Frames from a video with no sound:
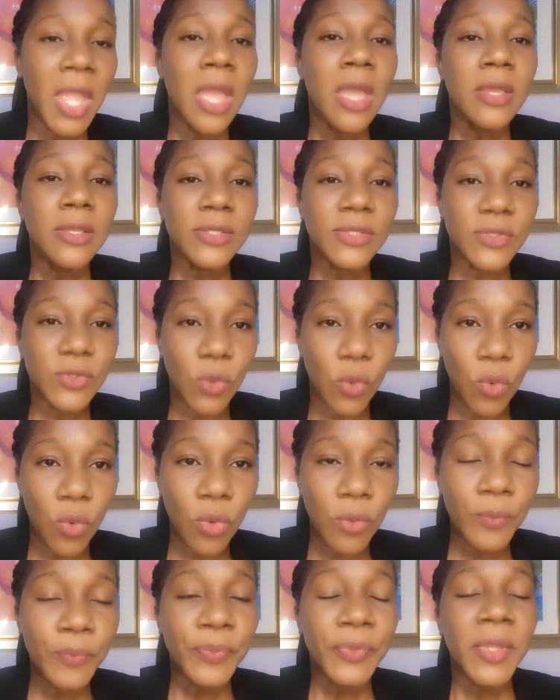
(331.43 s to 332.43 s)

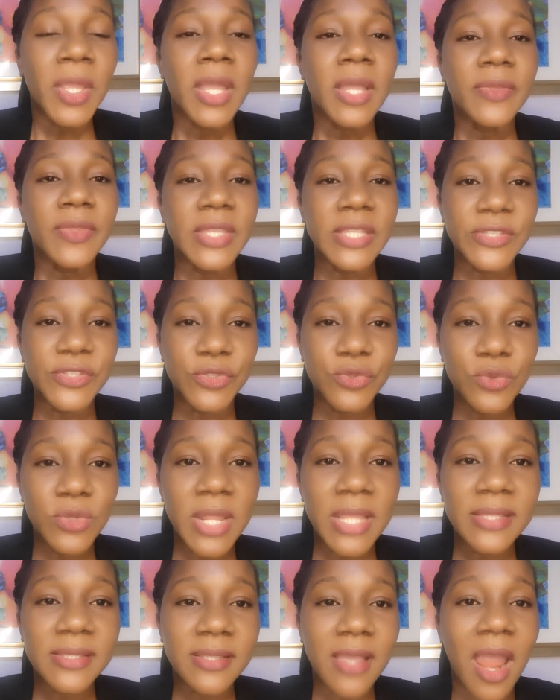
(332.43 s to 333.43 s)
So the
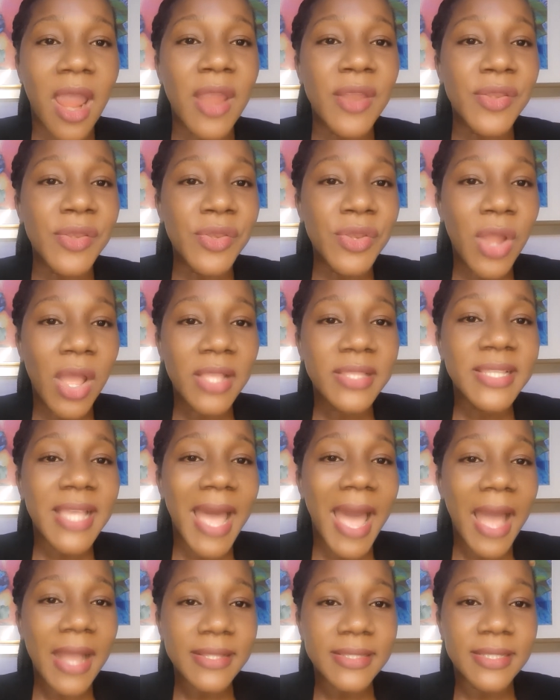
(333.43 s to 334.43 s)
students are not
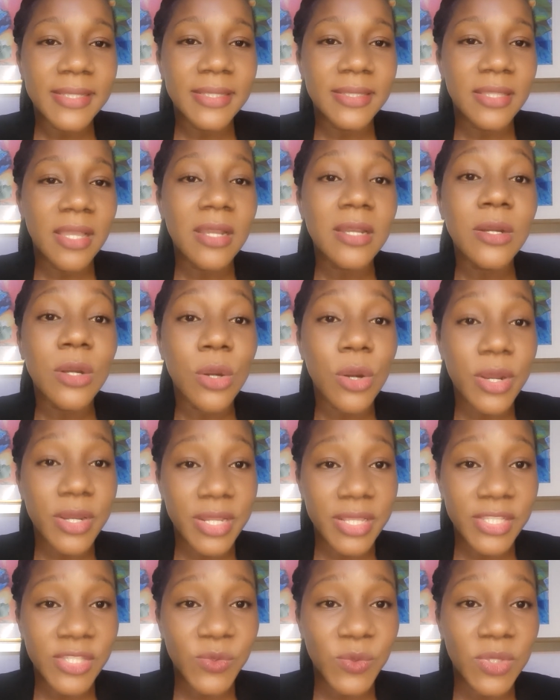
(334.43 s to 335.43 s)
acting in
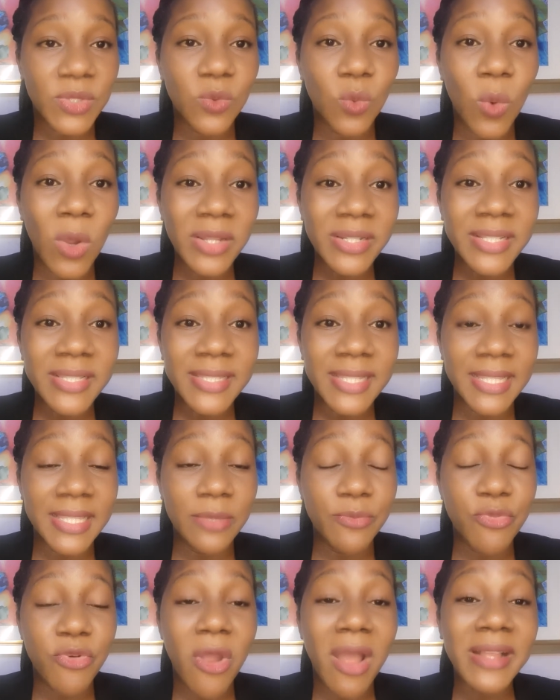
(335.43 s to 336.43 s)
accordance with
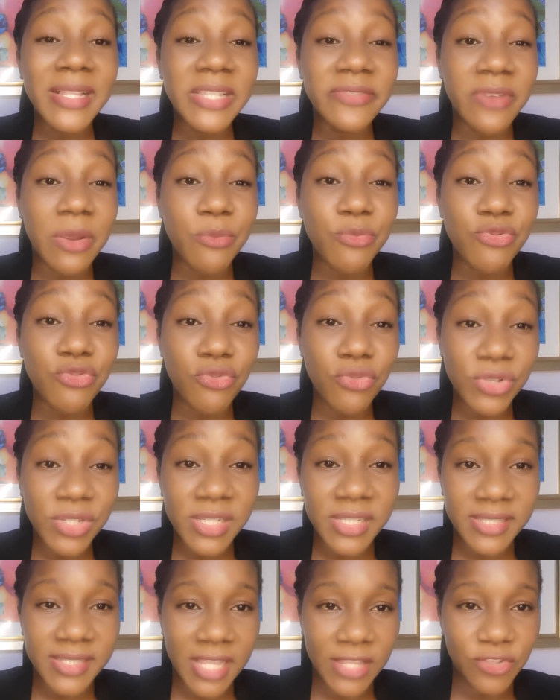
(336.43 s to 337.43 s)
the proactive
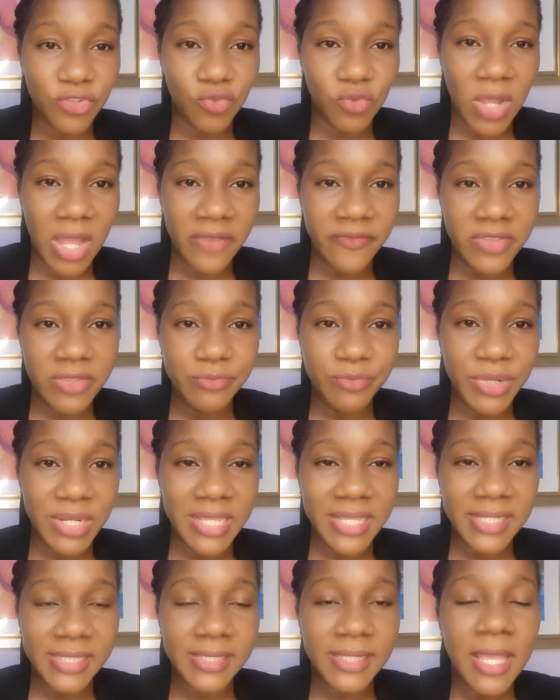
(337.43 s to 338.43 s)
approaches that you have in
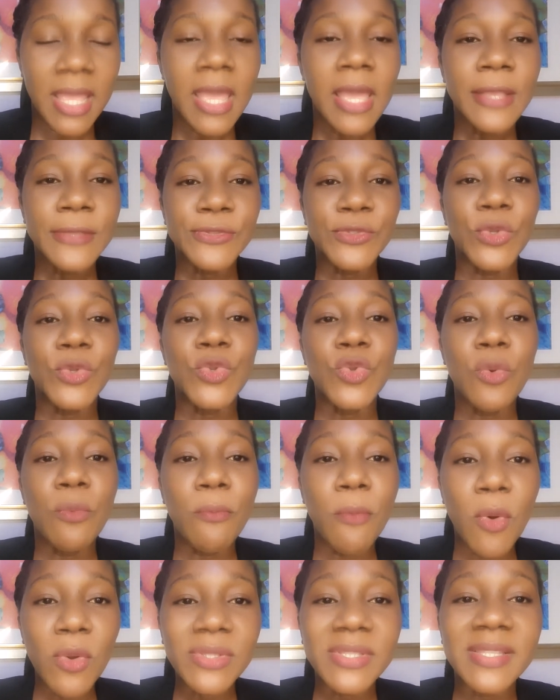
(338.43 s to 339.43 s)
place. So you
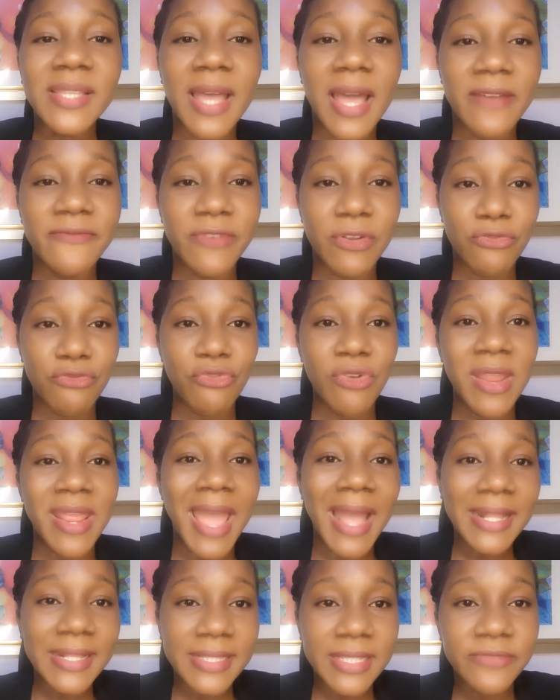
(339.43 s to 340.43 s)
must have a
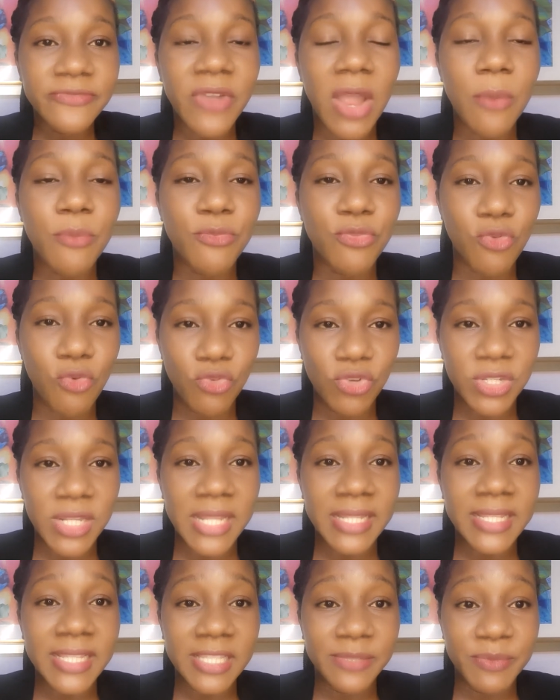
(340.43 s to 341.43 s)
reactive approach
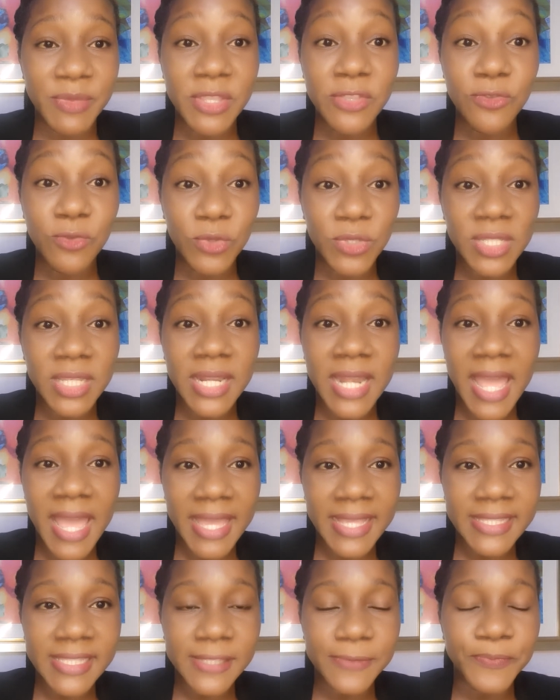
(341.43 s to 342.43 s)
that is being
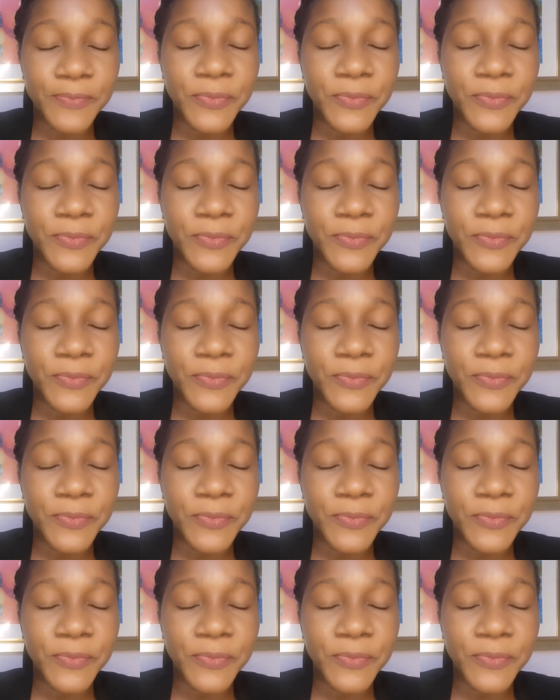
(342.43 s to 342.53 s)
utilized.